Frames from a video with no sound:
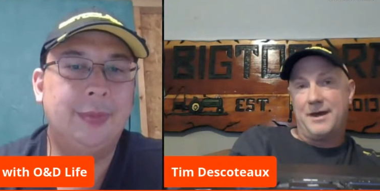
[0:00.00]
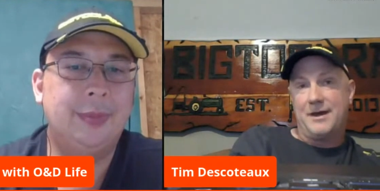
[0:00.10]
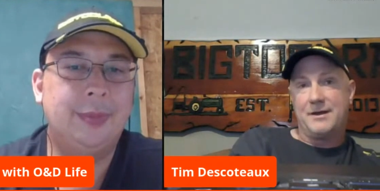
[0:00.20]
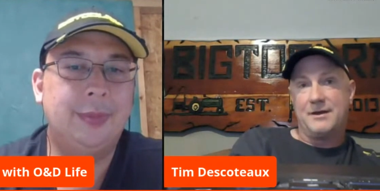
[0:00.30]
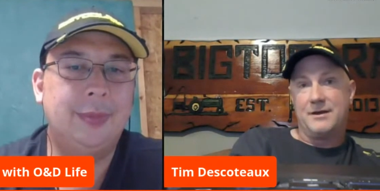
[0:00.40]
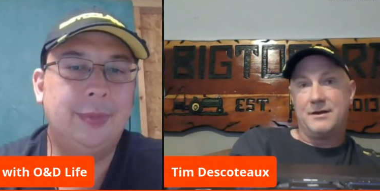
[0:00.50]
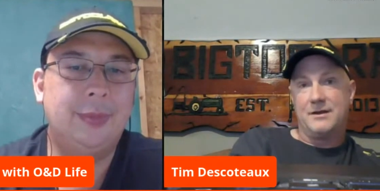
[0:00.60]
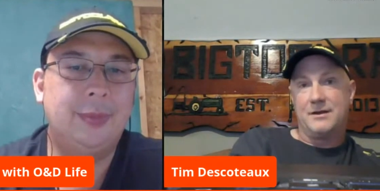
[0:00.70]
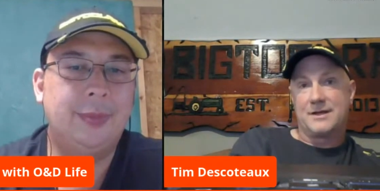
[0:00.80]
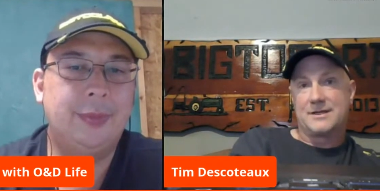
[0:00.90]
Speaker 1: a bit, and,
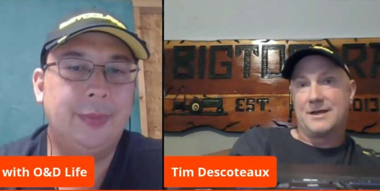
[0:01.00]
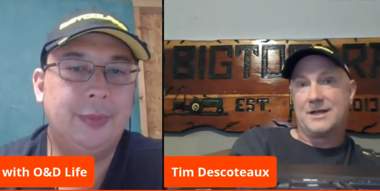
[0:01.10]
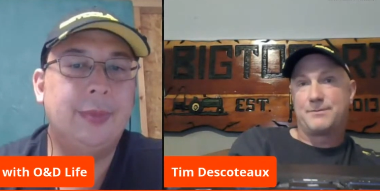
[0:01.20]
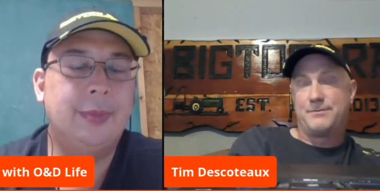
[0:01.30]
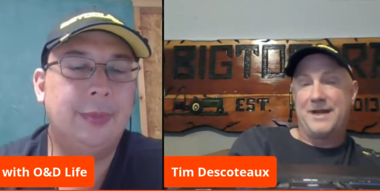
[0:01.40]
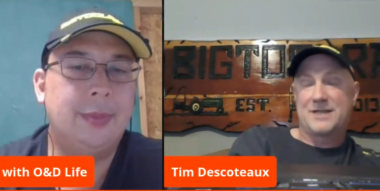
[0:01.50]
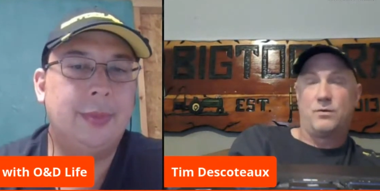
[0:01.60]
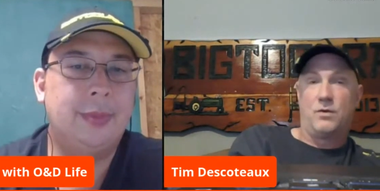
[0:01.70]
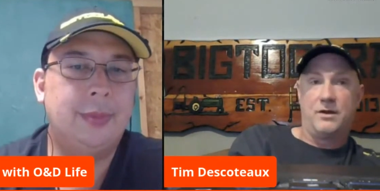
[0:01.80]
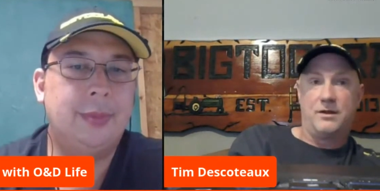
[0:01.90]
and, like I said, that's
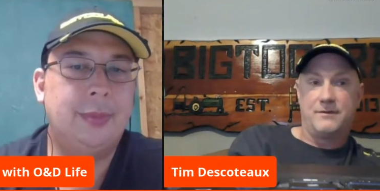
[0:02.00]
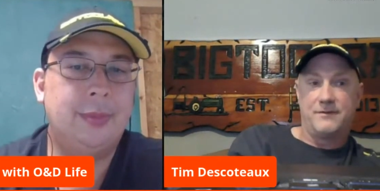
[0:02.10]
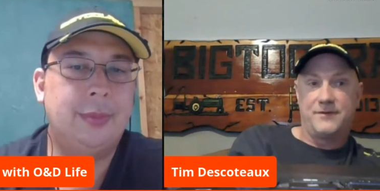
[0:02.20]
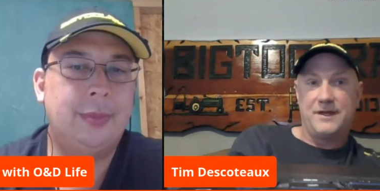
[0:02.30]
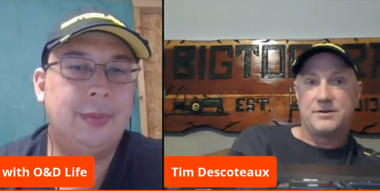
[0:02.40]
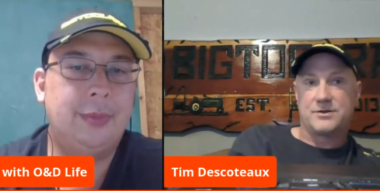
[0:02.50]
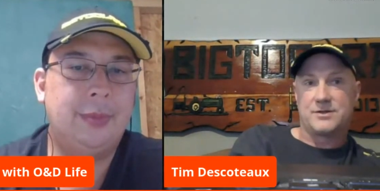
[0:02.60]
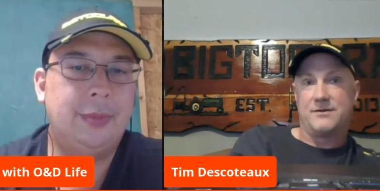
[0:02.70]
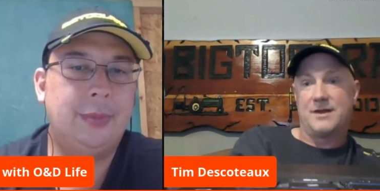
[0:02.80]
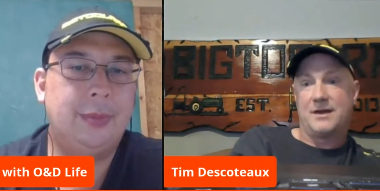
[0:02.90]
that's one of the features
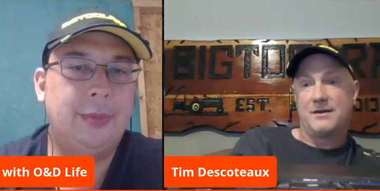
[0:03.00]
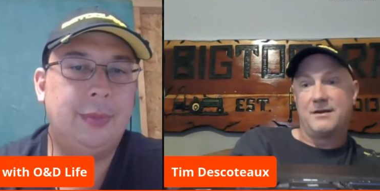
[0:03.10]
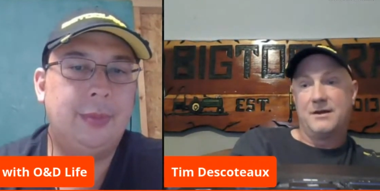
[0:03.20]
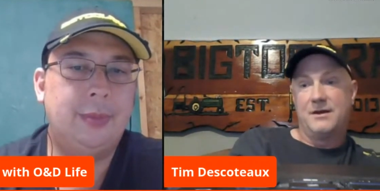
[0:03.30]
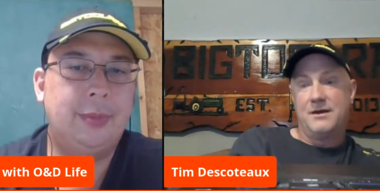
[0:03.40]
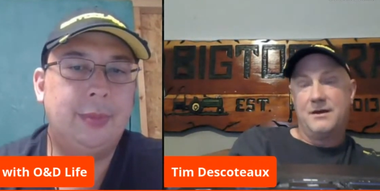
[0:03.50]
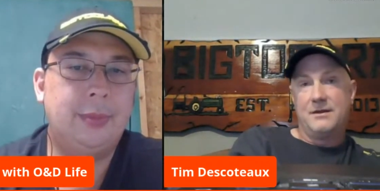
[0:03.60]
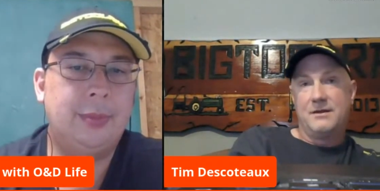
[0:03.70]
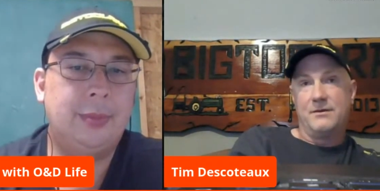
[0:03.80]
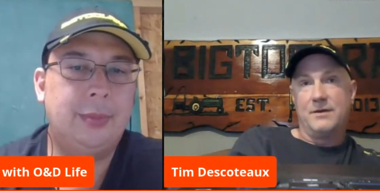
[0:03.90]
of it that
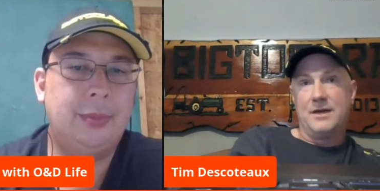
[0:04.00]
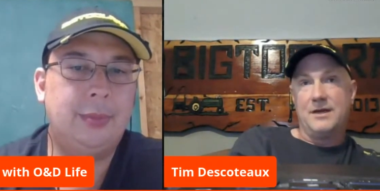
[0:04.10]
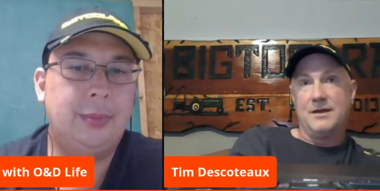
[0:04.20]
that we